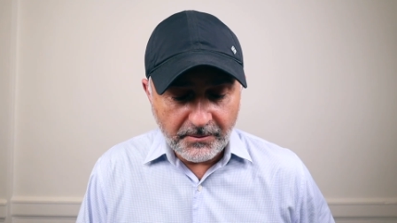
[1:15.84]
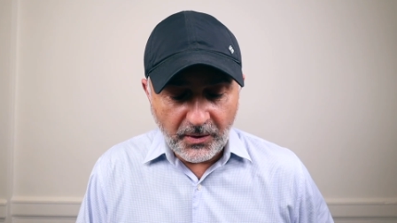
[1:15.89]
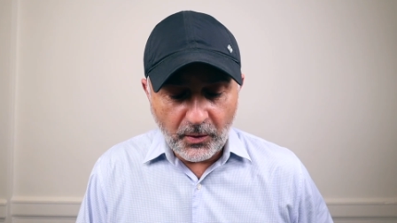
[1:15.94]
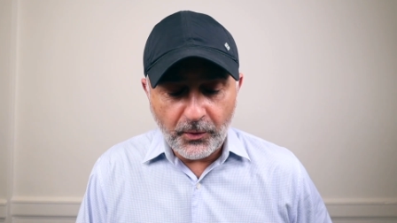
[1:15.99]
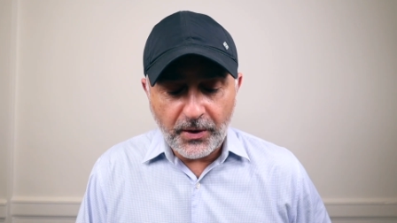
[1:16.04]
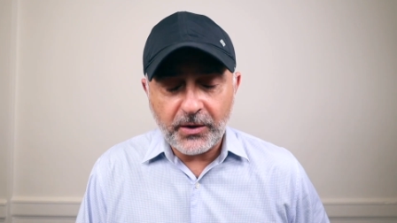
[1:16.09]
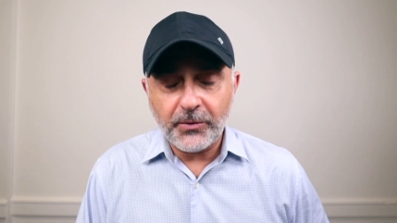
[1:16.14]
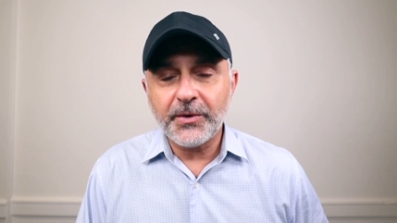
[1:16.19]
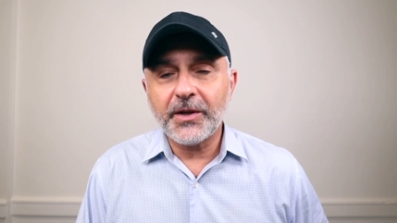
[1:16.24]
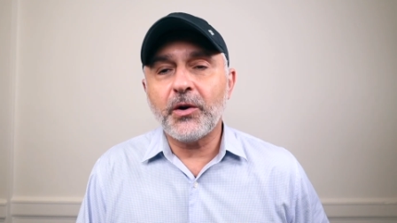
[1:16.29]
But
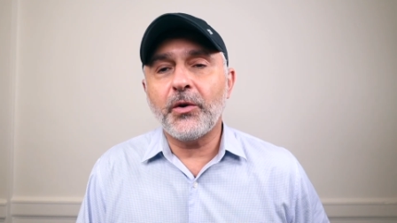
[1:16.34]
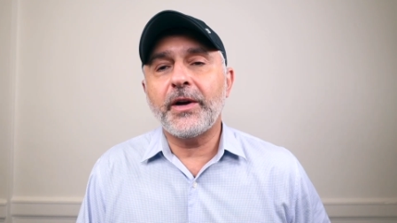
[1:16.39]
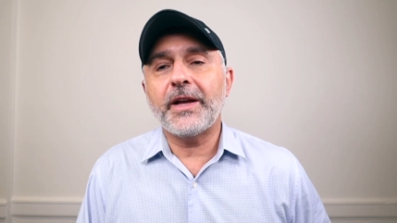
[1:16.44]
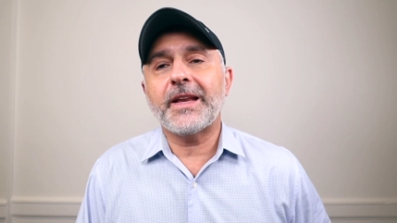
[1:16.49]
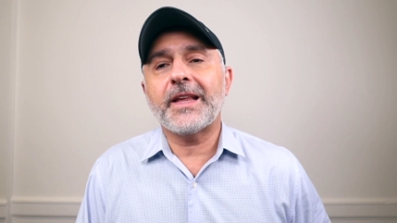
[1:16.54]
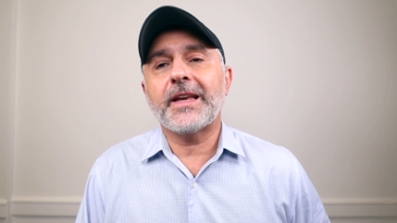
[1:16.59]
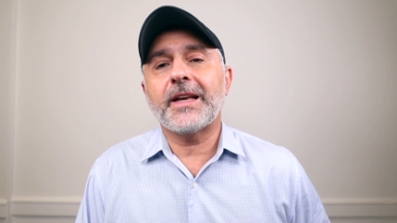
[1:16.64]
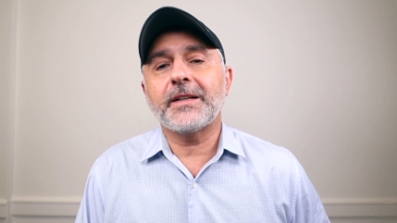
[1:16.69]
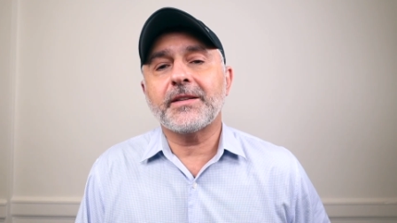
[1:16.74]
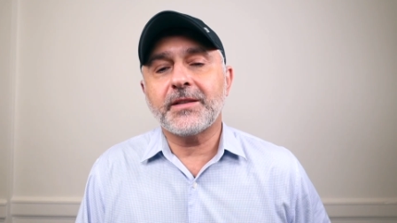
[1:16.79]
why don't we go ahead
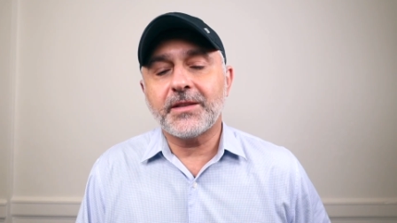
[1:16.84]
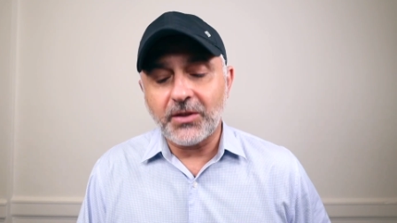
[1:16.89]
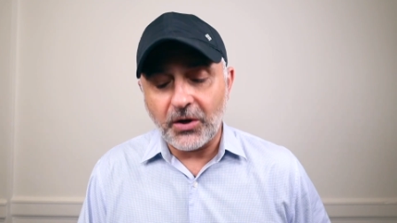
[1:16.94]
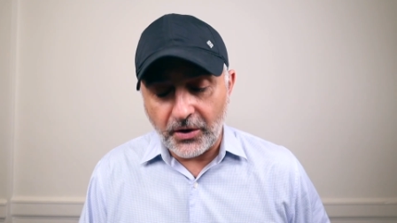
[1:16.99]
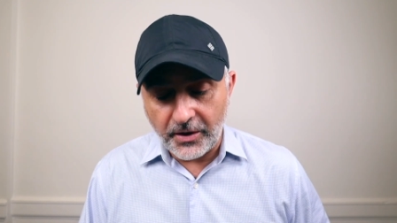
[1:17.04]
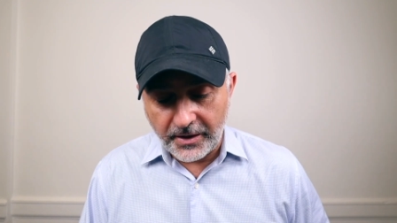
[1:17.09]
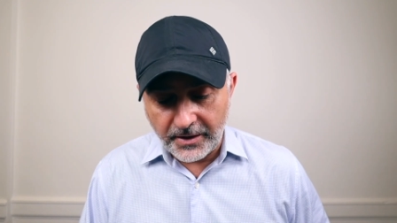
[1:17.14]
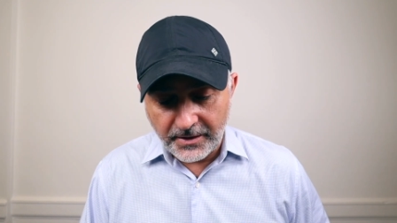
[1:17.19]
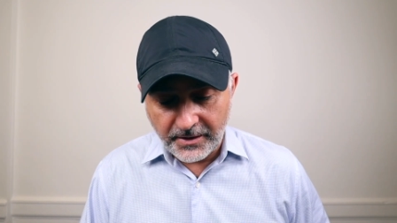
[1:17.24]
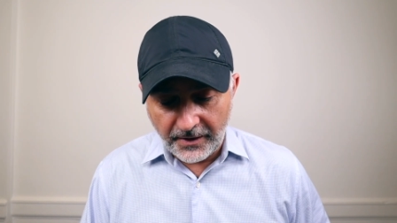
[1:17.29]
and get
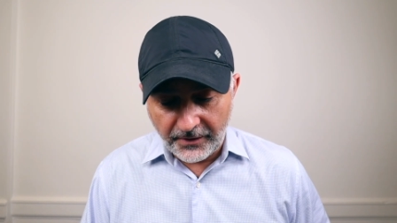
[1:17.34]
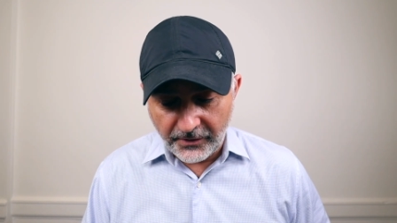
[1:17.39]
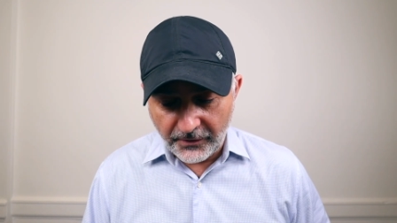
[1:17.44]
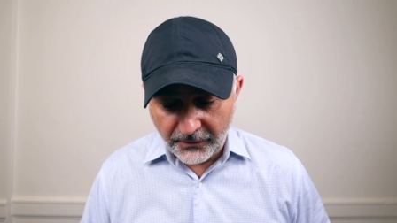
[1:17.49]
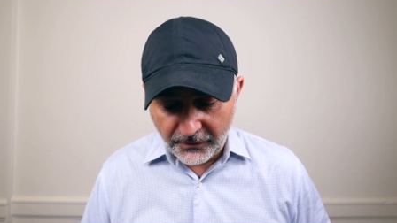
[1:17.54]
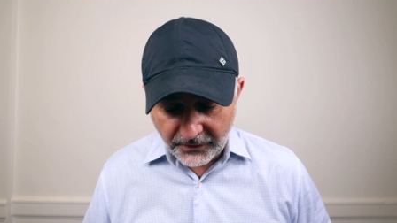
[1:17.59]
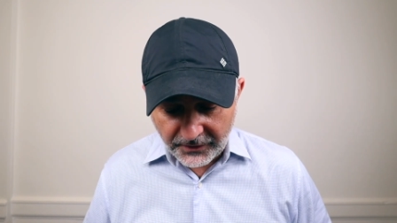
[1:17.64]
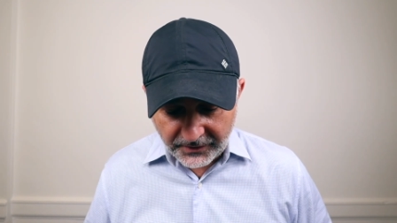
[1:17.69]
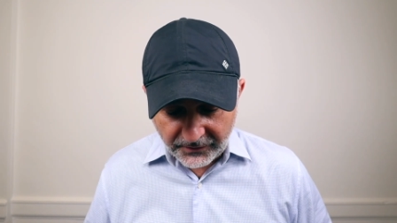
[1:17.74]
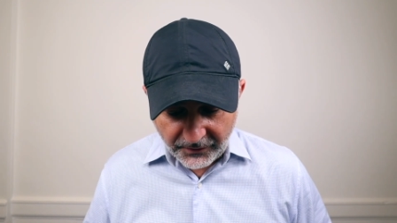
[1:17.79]
started. The
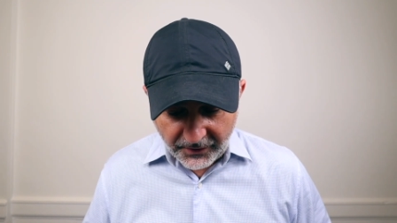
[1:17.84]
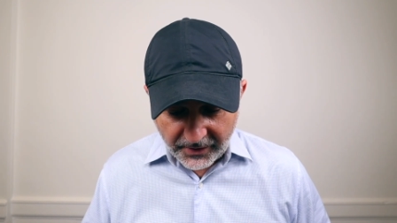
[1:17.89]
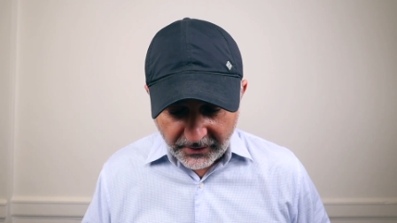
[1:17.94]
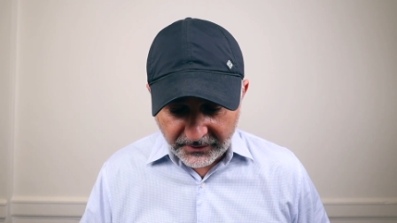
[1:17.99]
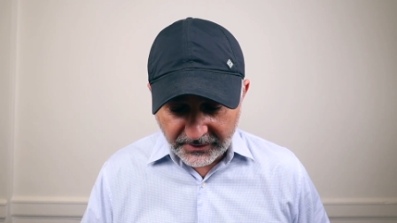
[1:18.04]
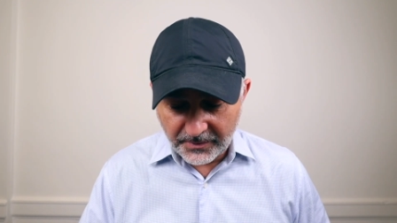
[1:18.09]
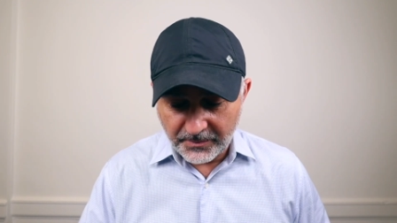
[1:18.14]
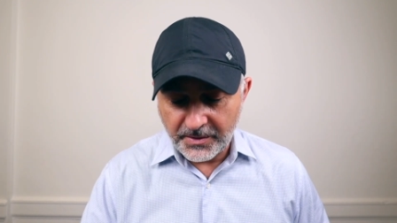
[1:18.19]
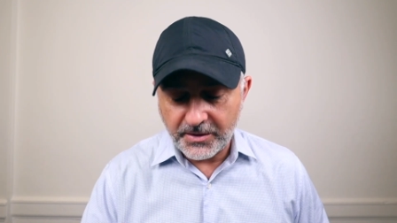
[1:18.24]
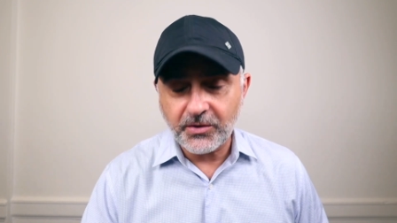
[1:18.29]
first
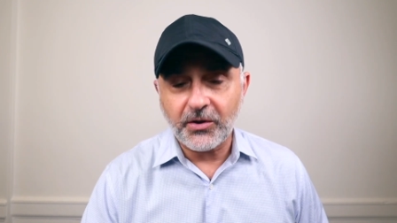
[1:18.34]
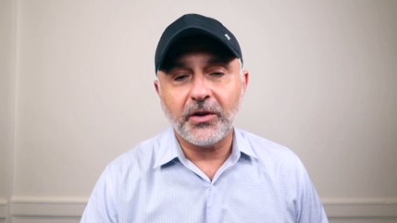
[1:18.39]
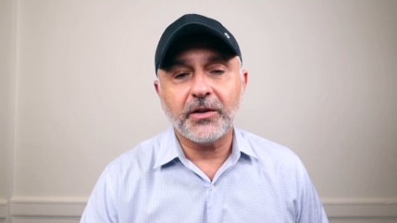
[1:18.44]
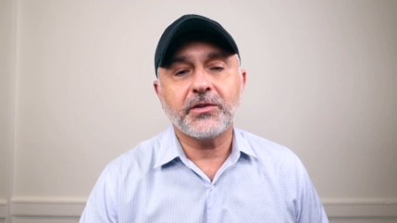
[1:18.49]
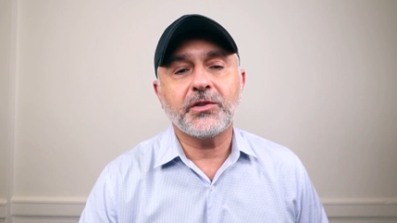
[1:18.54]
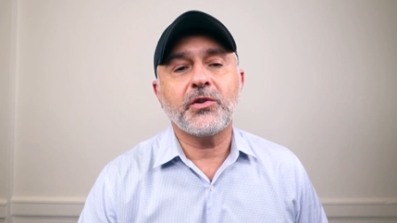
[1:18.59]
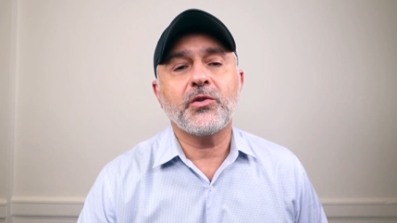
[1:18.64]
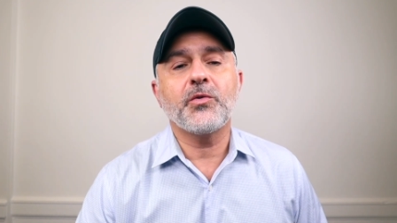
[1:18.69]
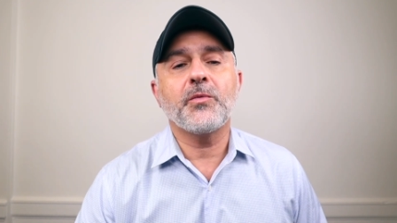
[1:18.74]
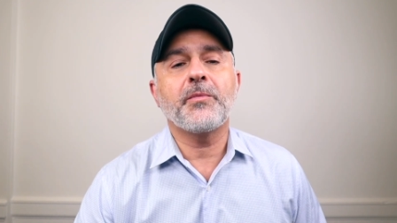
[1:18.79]
fragrance I'm gonna to talk
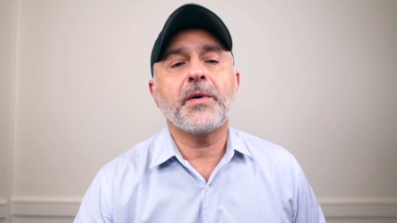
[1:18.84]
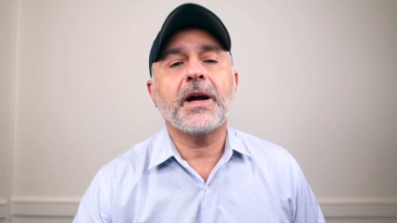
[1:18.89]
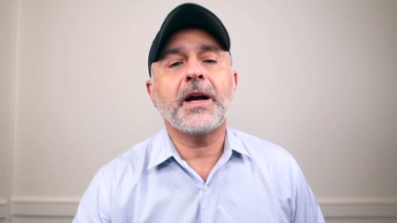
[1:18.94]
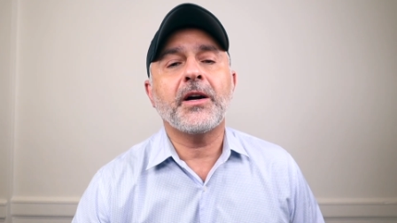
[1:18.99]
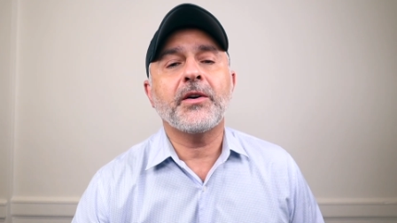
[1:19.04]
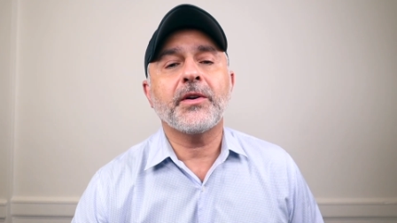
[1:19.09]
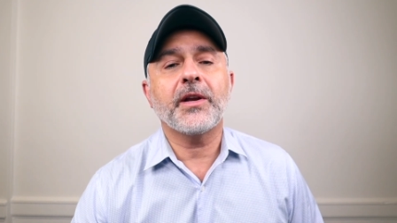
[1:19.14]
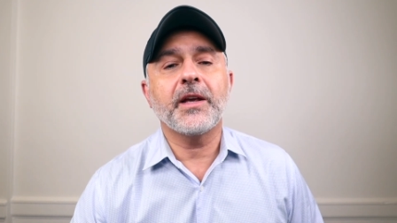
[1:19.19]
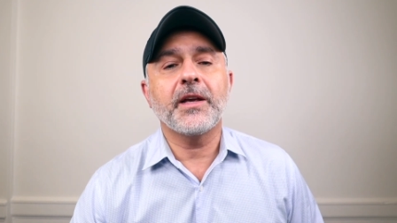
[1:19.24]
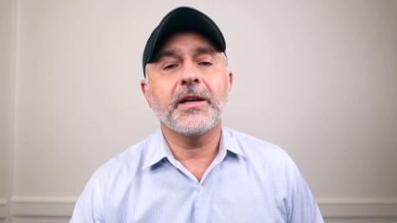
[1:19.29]
to you
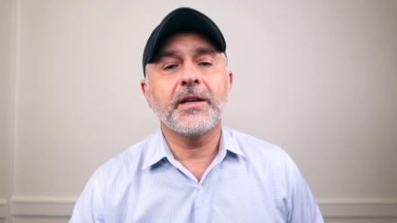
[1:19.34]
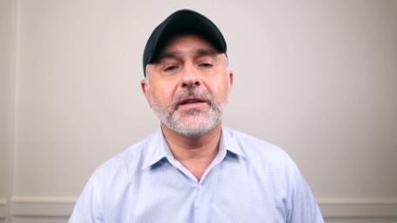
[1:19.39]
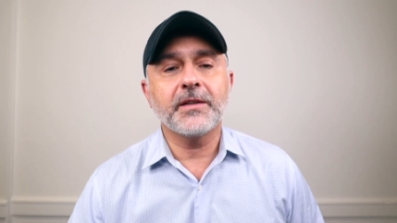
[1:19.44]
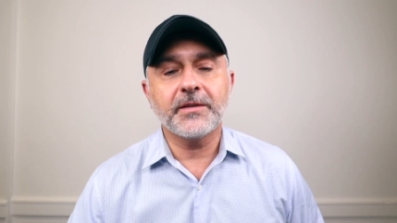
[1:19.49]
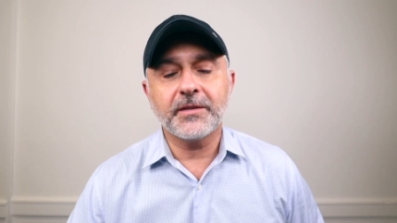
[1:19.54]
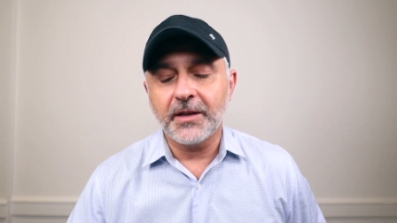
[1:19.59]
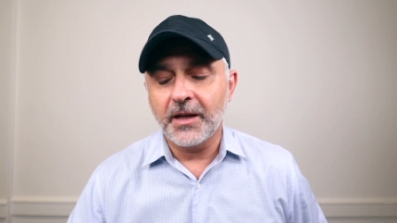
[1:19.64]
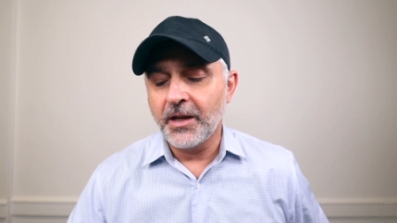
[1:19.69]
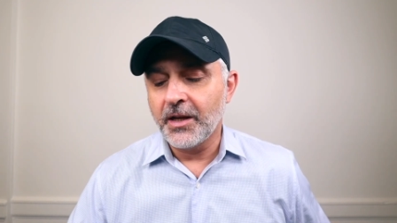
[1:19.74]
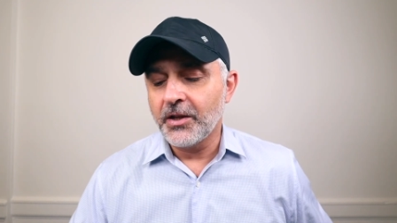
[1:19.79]
about
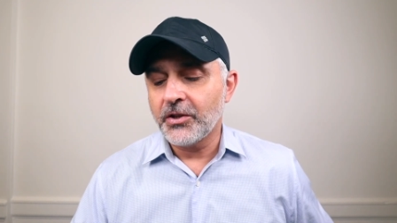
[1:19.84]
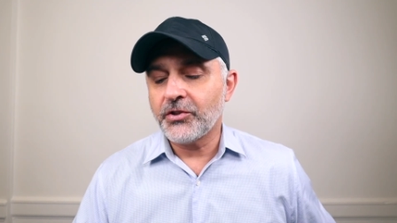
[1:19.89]
is